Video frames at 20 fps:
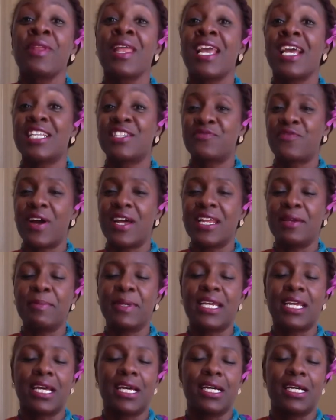it's funny
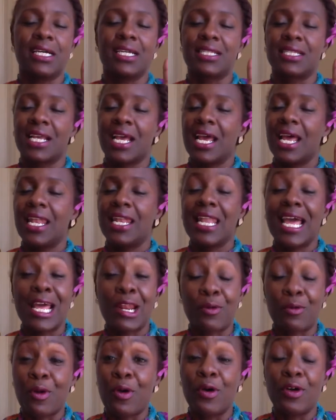because
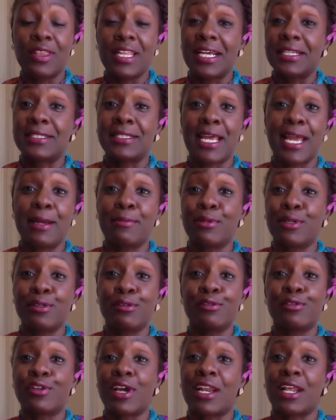later on that same
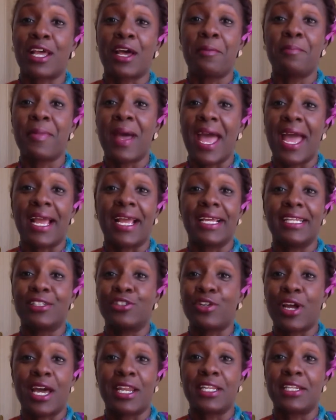dude tried to come back and
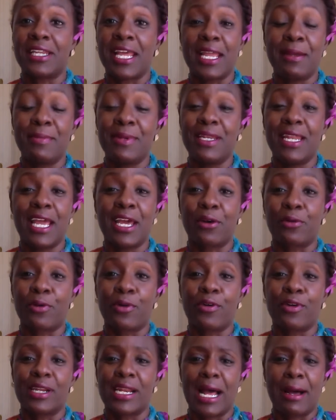tried to date me later
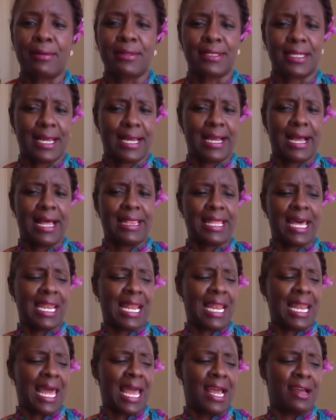on and I was like, I thought
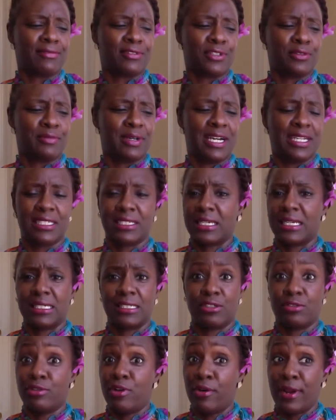I laughed too much
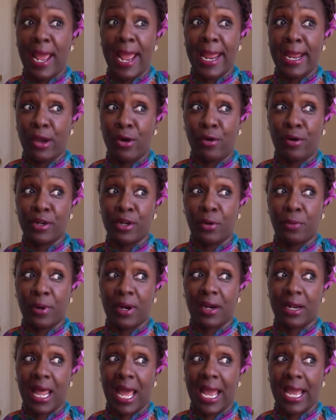because you know that ain't going
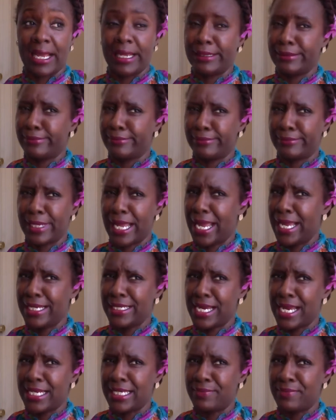nowhere like I ain't
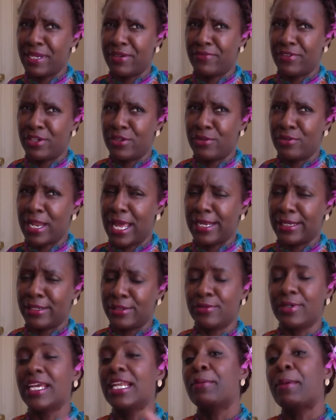changing me for you like
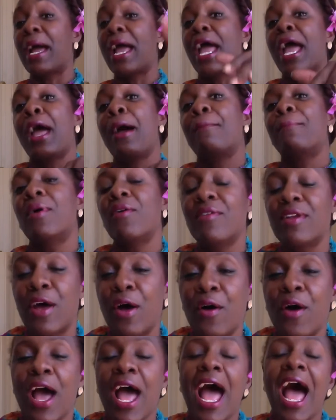dude. Anyway, moving
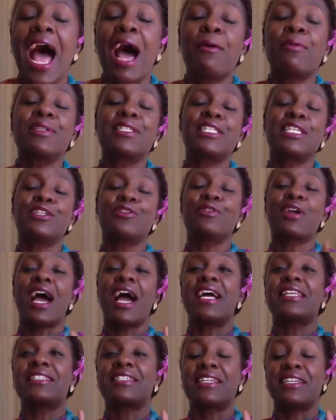on. I will see you
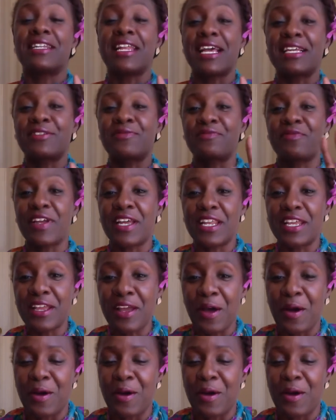guys in the next video.